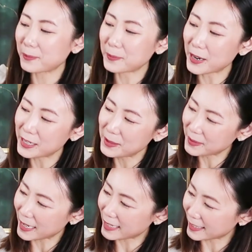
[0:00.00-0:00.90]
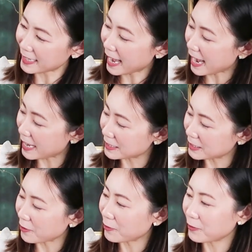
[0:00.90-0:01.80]
bottom that it
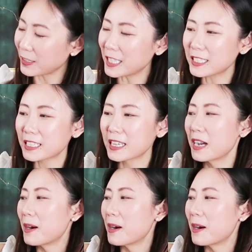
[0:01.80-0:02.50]
has feet,